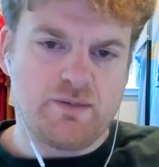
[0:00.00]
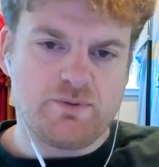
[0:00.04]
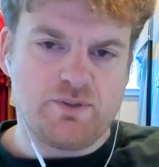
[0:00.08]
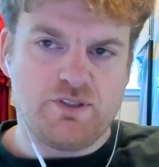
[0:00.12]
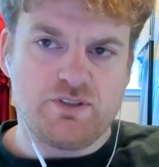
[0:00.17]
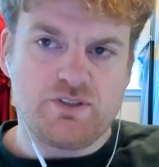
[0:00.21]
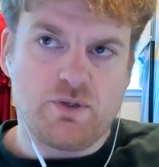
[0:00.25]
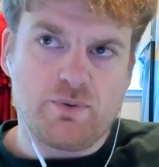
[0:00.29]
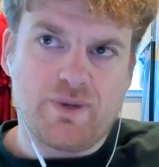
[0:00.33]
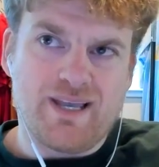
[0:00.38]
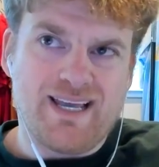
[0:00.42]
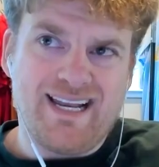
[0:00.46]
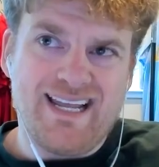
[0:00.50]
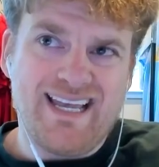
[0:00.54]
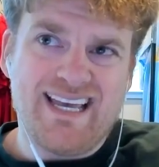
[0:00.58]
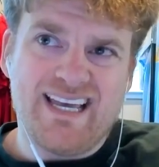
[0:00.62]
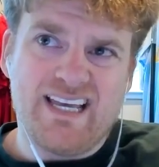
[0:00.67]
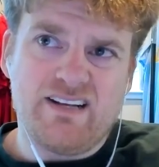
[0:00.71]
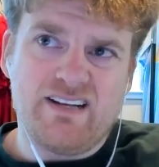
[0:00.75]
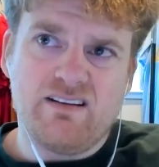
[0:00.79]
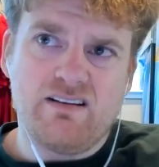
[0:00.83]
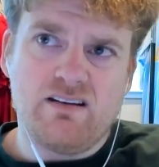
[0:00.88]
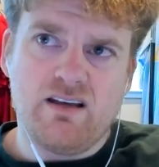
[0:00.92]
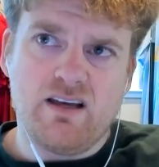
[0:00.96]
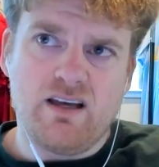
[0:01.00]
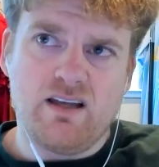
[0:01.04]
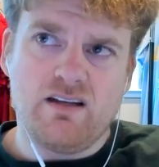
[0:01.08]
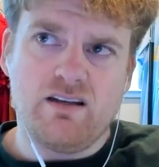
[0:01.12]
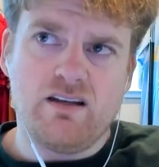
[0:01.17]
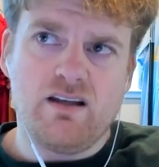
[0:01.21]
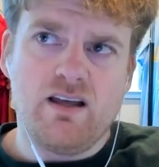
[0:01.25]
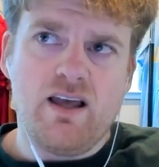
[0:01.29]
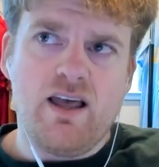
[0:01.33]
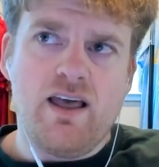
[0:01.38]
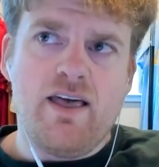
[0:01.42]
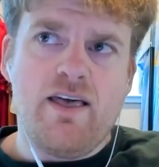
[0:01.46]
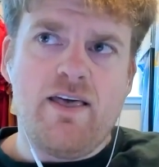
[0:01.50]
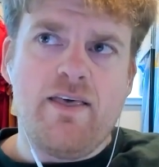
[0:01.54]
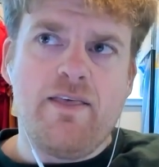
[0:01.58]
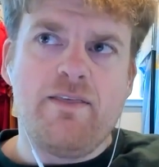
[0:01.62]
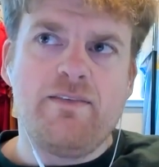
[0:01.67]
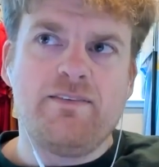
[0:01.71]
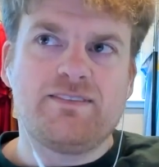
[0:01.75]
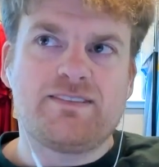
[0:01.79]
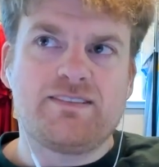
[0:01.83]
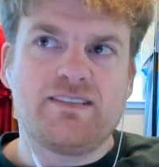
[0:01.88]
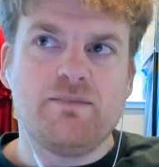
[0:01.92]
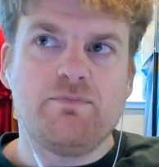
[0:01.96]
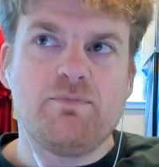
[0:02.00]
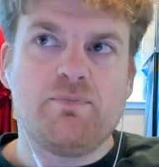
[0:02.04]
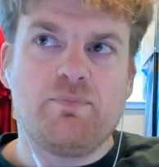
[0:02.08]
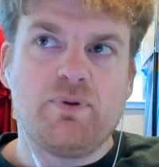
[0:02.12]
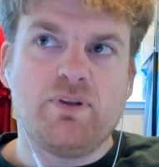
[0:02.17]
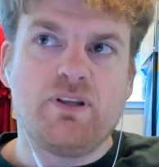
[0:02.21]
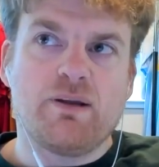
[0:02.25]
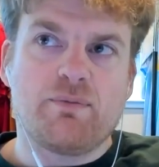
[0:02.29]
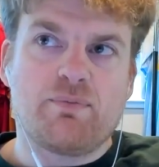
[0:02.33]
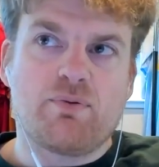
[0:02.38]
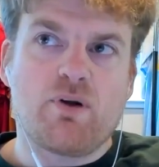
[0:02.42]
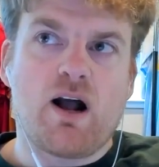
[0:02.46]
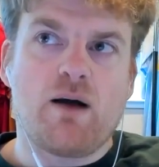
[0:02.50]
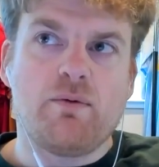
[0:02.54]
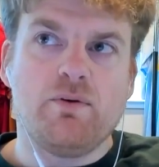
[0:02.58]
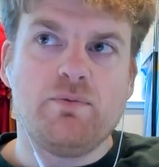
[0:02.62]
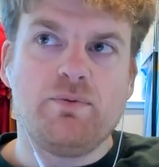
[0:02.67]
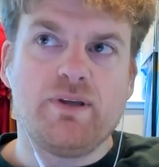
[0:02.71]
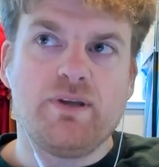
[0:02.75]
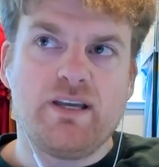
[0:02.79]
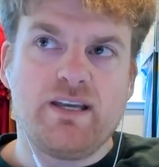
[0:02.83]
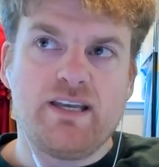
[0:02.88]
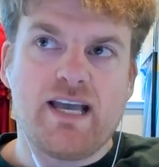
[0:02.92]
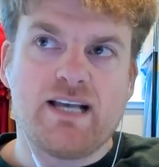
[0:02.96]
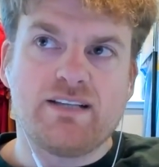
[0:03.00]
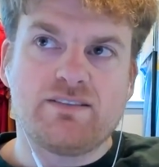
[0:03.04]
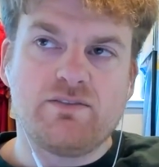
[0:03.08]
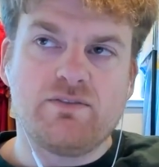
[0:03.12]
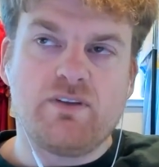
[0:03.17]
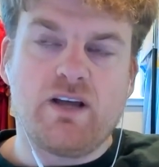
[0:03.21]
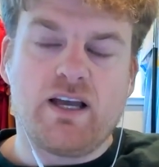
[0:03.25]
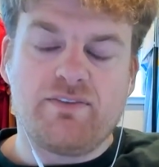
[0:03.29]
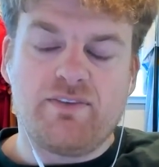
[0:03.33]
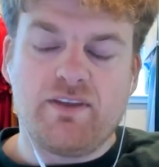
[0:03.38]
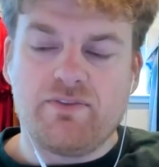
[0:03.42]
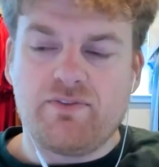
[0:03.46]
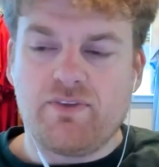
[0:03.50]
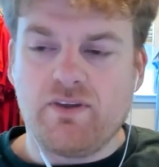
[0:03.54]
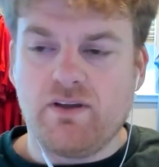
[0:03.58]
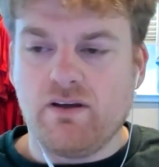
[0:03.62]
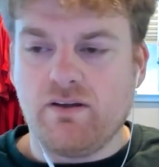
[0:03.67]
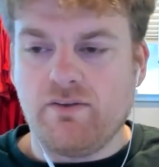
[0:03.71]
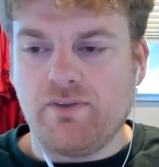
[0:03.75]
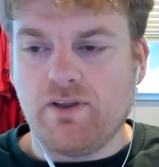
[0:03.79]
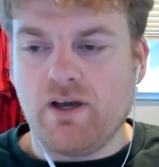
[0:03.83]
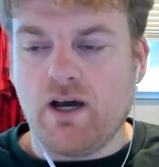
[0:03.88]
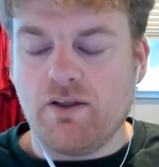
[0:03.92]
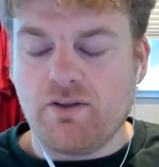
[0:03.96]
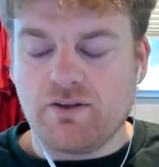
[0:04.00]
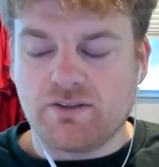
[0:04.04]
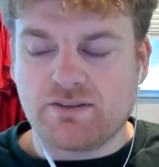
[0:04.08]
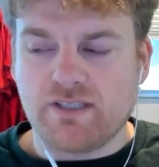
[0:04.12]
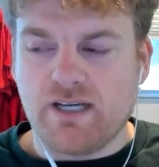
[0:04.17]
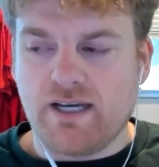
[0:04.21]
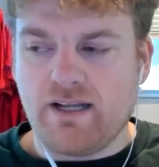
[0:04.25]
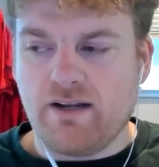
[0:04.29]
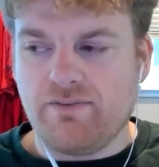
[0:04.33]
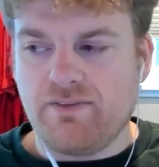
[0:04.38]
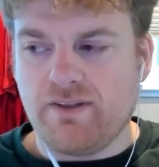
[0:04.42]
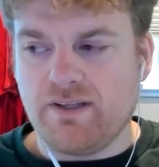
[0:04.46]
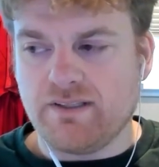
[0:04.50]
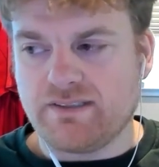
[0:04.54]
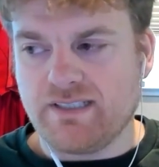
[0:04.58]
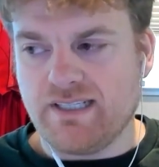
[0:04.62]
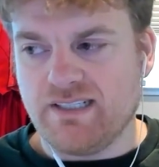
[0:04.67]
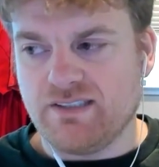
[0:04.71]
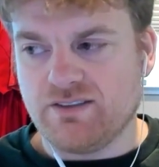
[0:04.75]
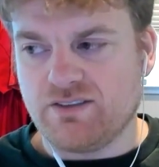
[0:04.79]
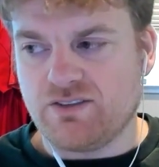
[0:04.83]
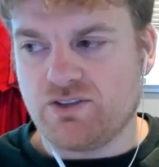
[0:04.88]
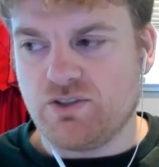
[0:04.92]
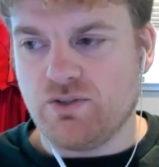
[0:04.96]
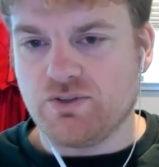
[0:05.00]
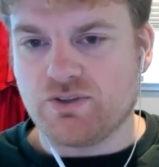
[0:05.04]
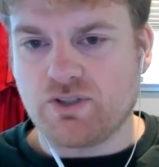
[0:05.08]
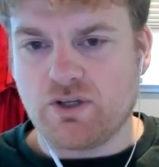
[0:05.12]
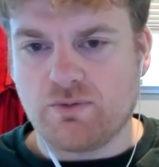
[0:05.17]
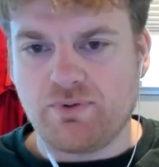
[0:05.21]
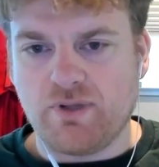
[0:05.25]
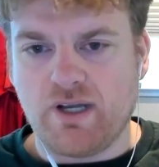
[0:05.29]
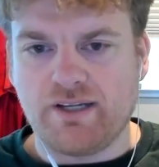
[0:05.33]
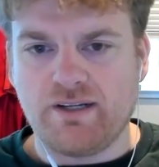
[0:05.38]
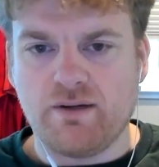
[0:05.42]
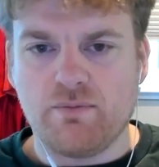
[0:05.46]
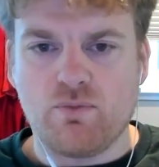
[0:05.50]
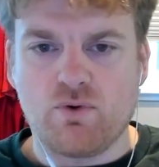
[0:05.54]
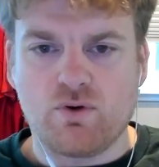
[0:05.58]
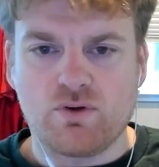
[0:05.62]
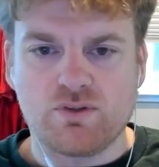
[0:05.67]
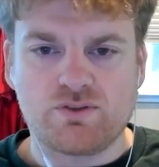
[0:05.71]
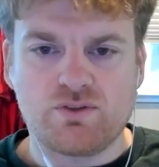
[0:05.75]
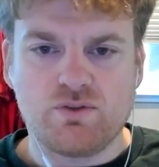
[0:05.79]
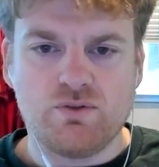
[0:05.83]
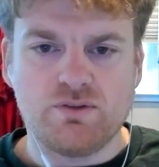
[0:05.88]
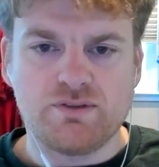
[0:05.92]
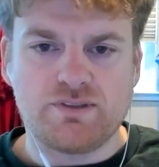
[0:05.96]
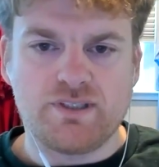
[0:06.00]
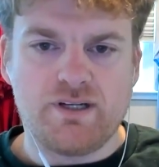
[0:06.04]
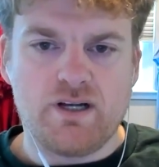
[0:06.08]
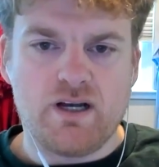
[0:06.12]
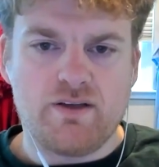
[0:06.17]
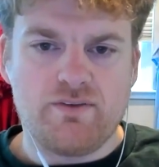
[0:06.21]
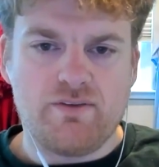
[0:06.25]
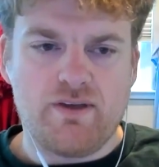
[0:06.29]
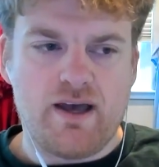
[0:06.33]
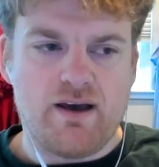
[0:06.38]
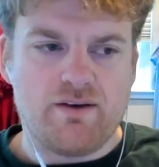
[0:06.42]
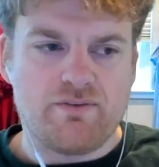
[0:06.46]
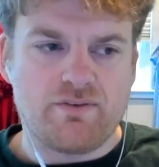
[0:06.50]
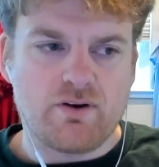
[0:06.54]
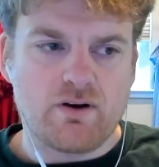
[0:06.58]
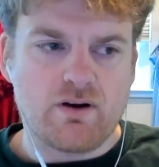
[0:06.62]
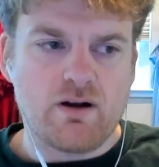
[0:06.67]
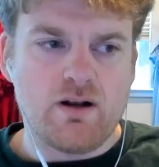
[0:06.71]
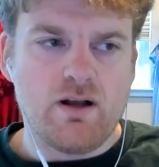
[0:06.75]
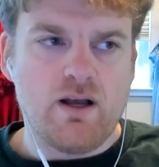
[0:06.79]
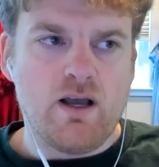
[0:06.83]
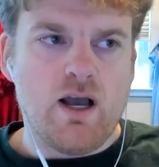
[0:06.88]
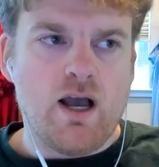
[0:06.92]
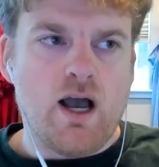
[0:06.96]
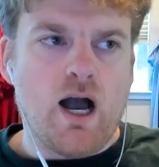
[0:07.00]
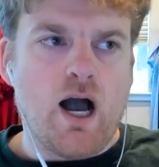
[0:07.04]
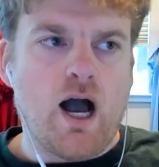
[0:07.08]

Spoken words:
you just don't get in. And but like probably yes, I think the other side of this is students are applying to more schools than ever.